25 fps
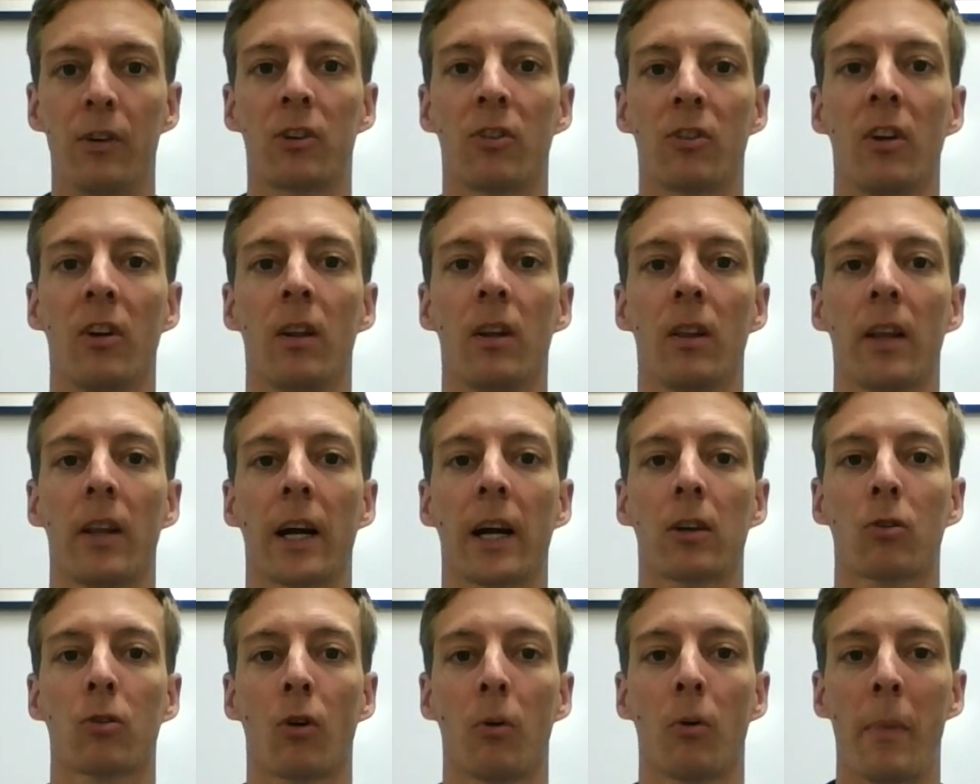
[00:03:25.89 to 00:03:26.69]
It's an
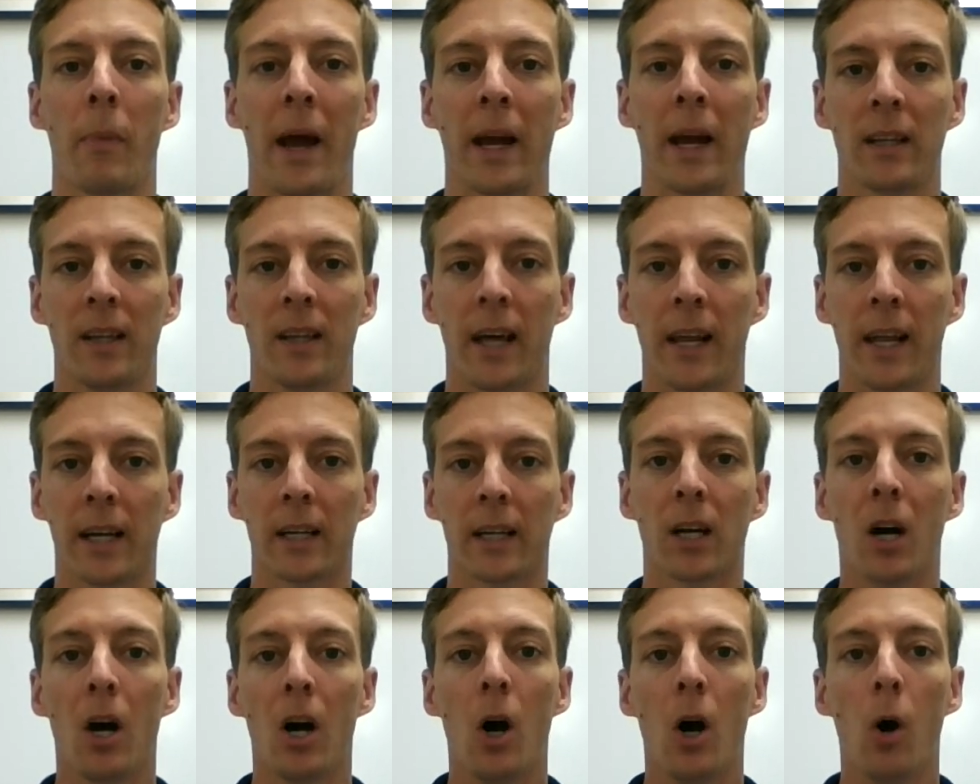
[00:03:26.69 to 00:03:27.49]

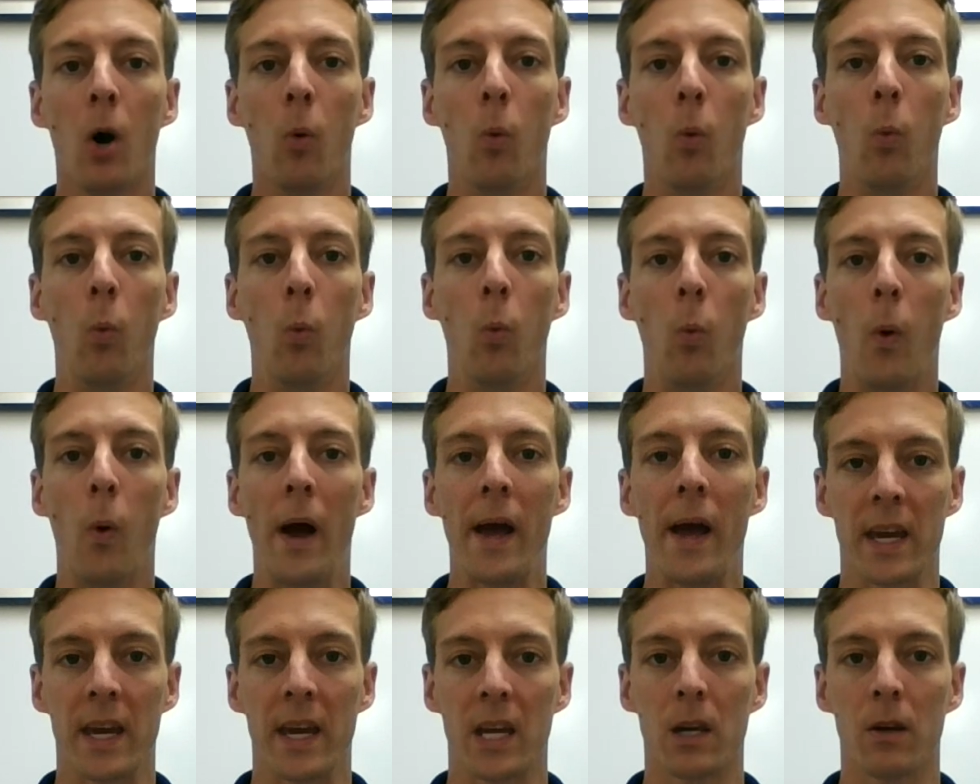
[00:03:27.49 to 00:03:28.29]
electromagnetic
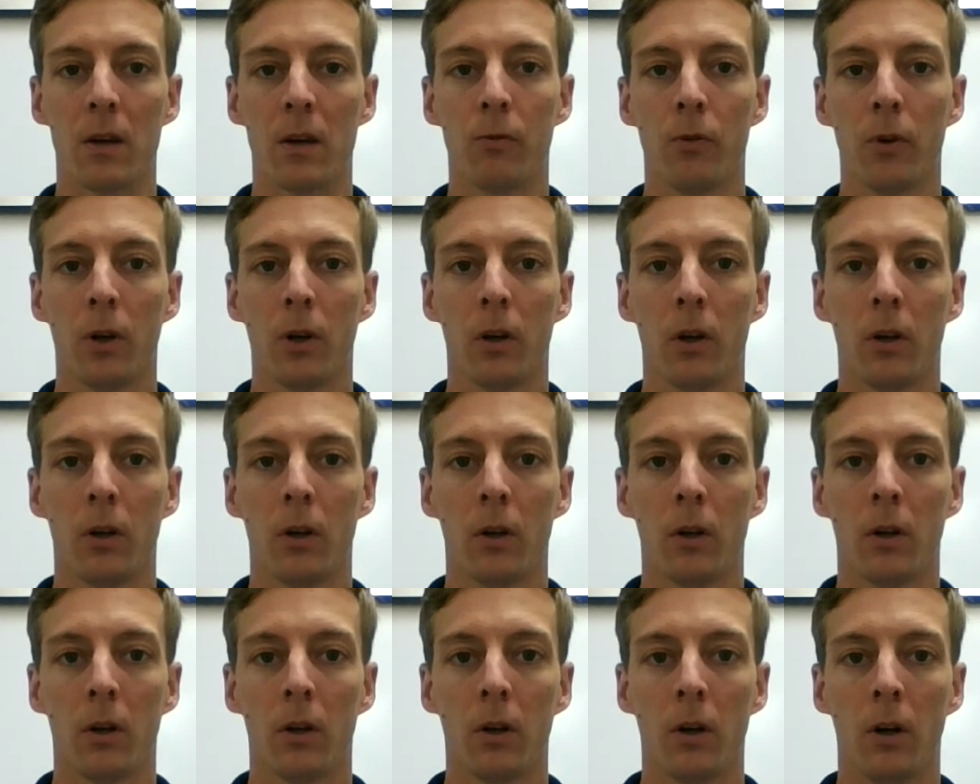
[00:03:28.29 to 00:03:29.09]
wave,
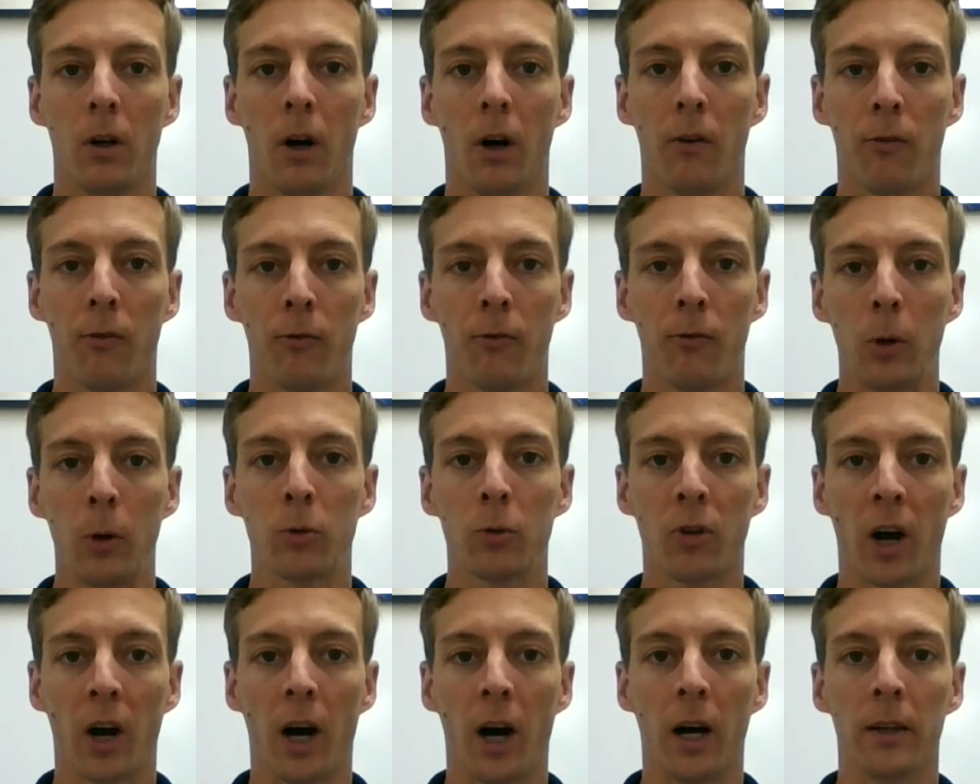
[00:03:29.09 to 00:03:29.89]
a
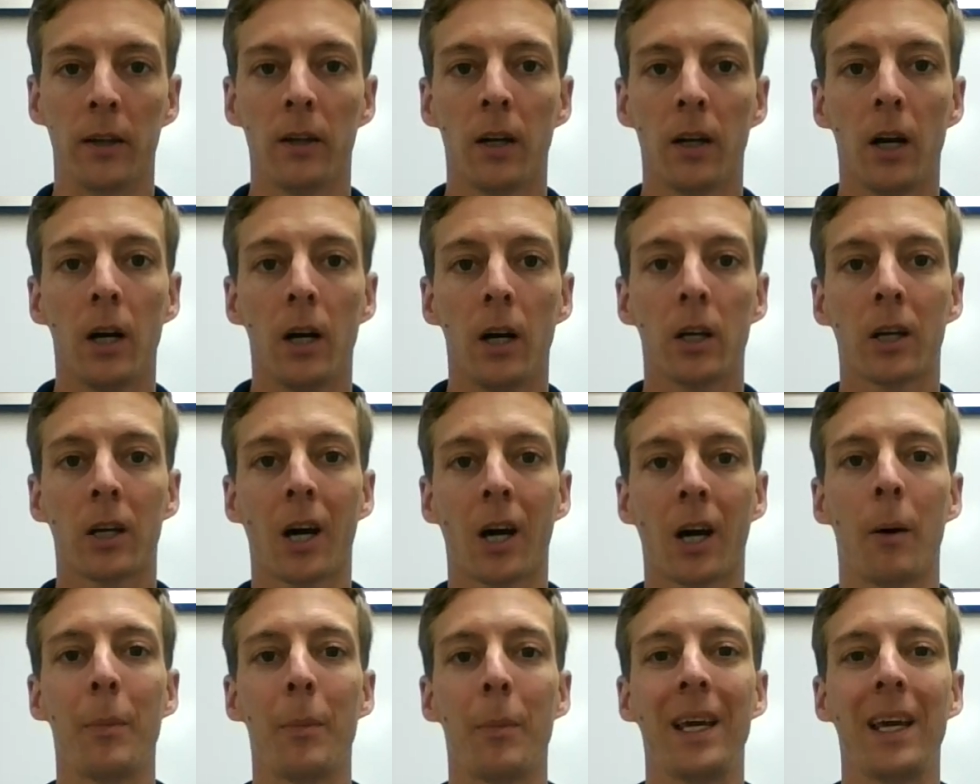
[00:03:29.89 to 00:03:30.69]
photon
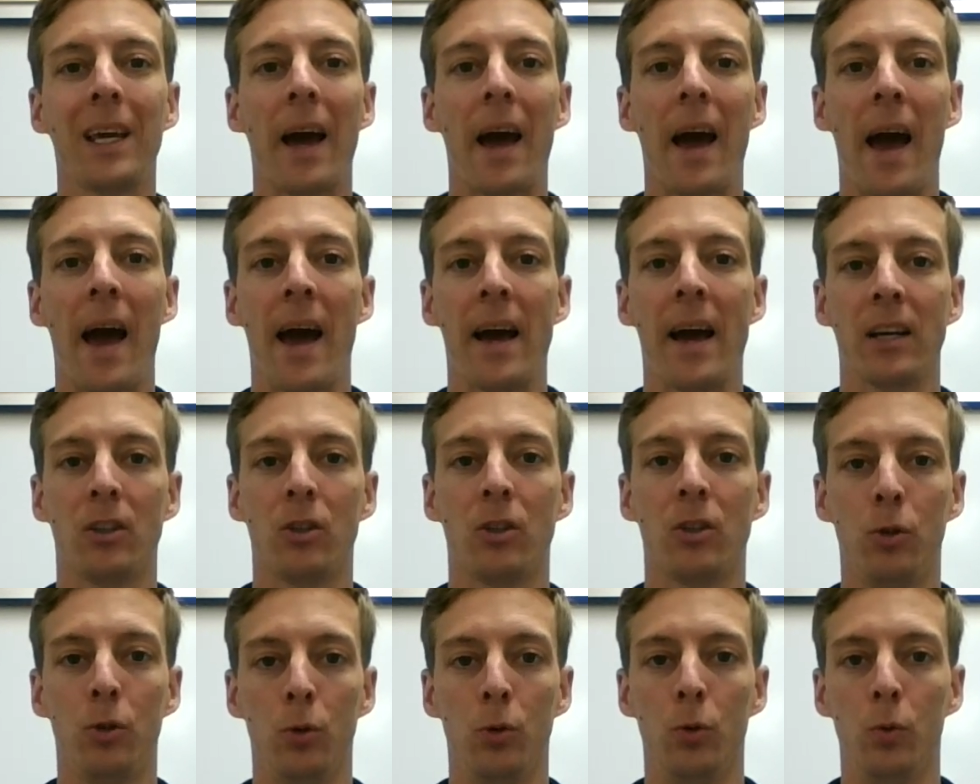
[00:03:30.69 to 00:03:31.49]
coming at
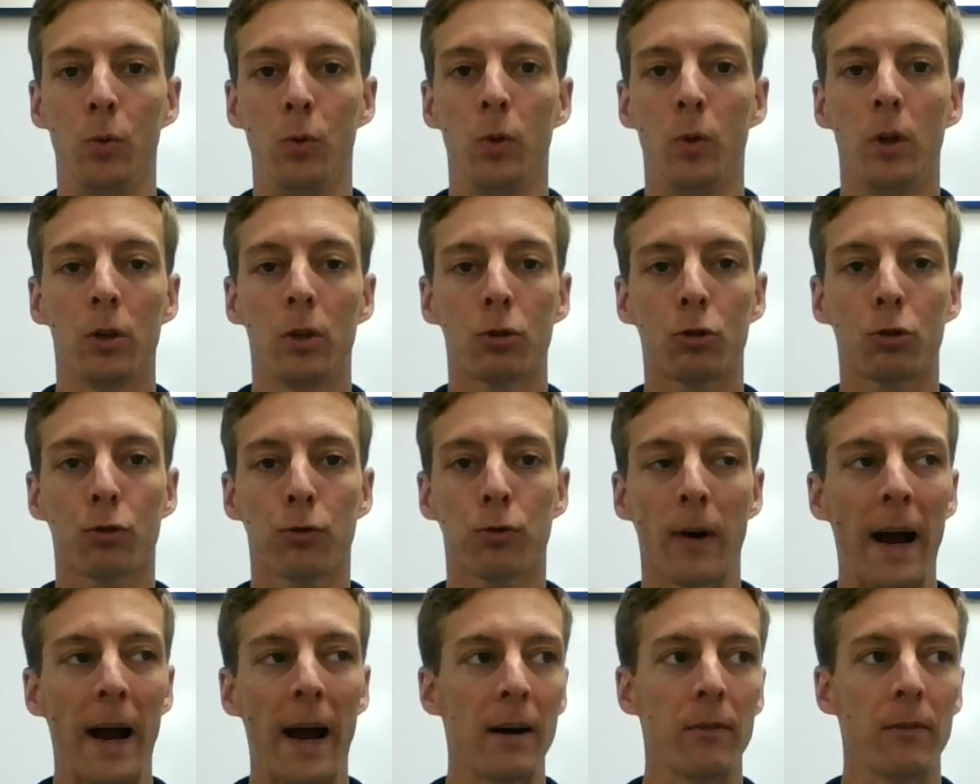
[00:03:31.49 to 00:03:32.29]
you,
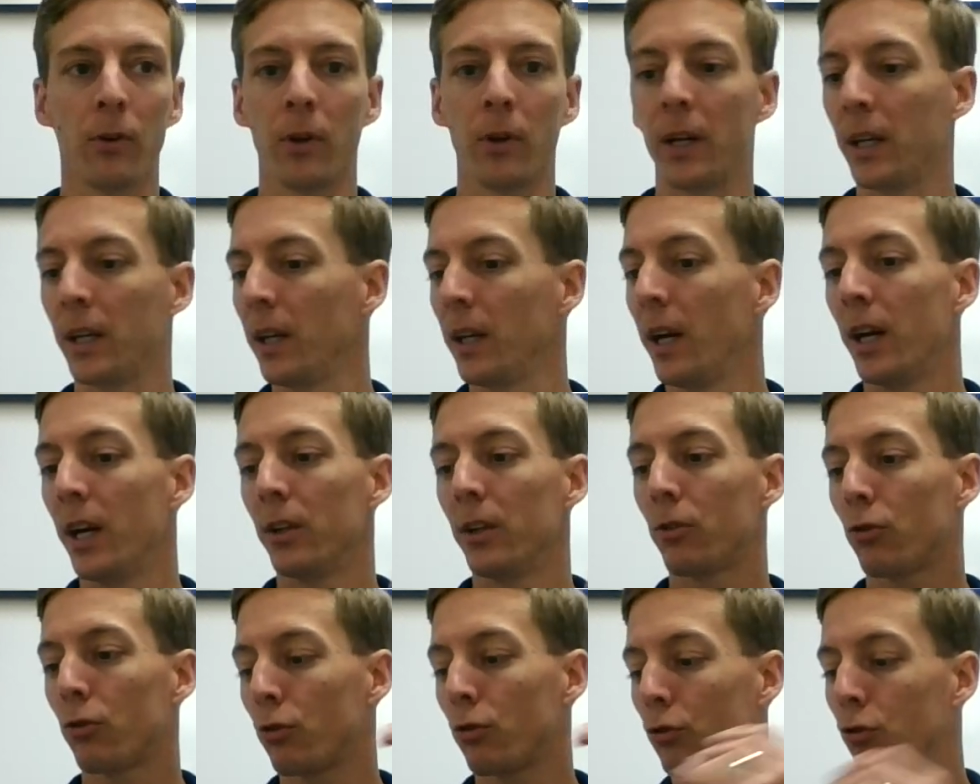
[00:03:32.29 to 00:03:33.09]
traveling,
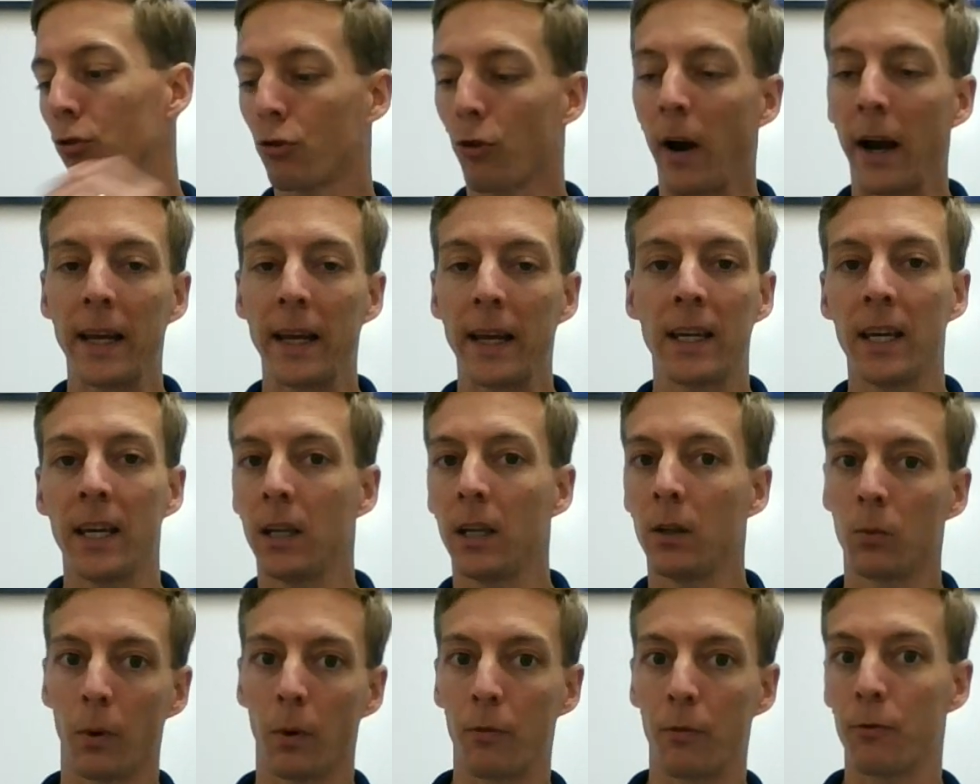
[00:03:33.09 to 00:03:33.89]

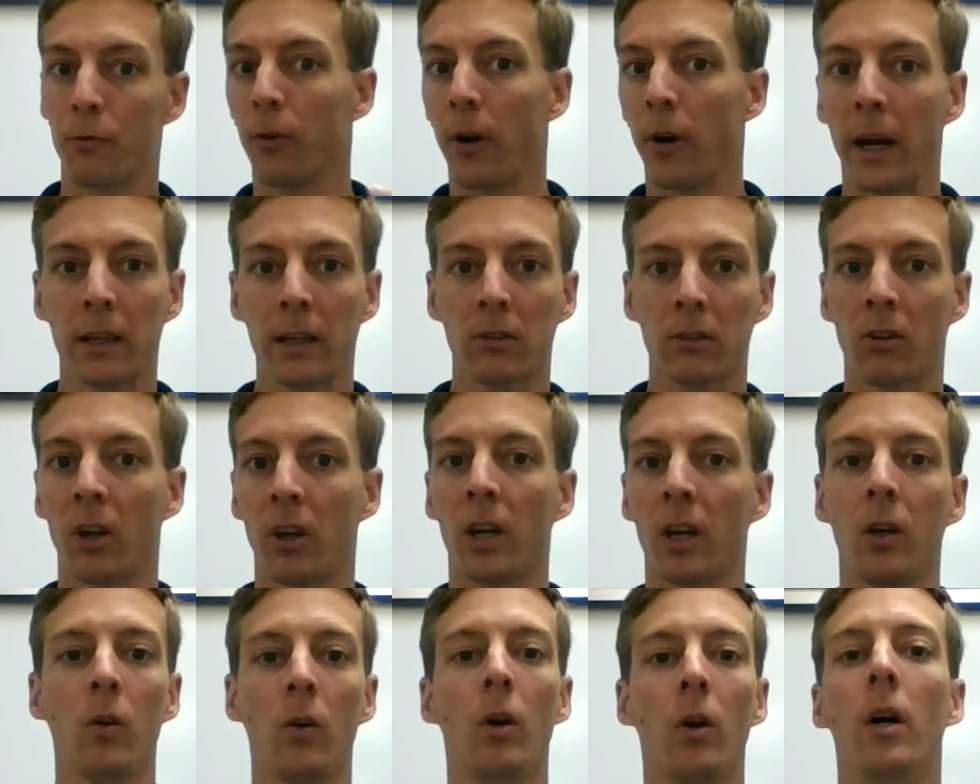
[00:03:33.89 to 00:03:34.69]
striking,
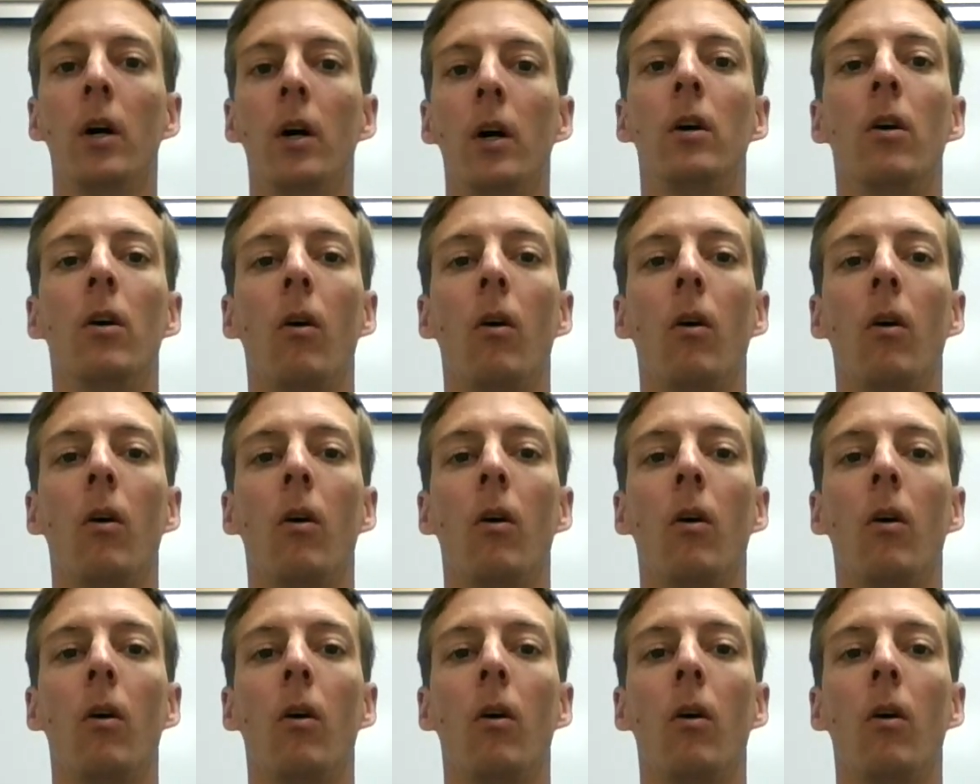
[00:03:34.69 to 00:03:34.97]
reflecting.